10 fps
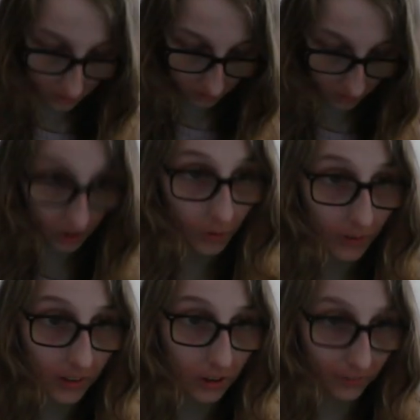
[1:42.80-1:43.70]

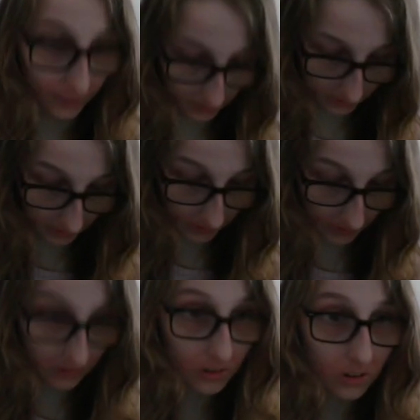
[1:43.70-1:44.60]
going over
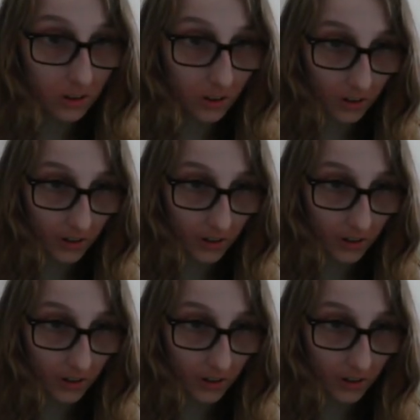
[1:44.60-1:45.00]
each